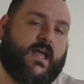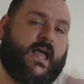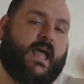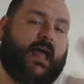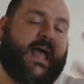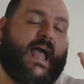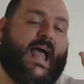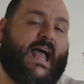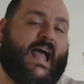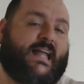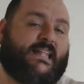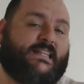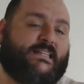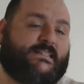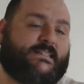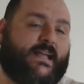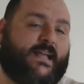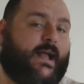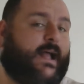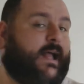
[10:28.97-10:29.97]
And
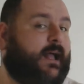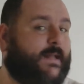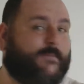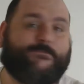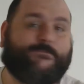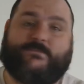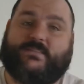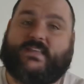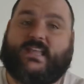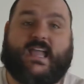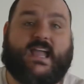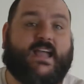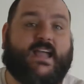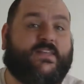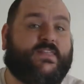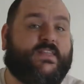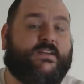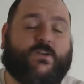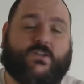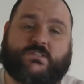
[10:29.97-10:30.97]
yeah,
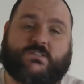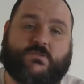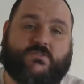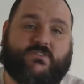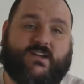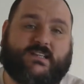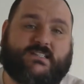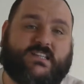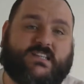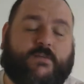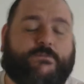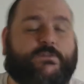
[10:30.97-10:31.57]
they've got some great stuff.